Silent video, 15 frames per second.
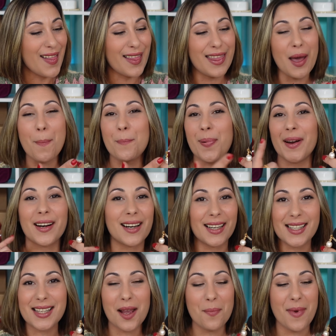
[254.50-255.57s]
The pearl
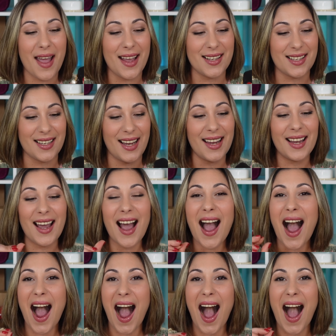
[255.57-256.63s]
is amazing.
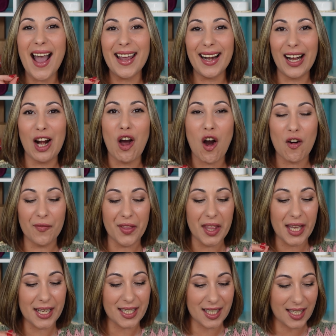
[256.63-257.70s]
I love
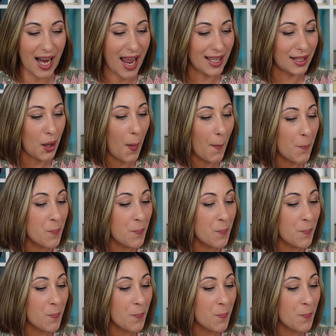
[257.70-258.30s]
this set.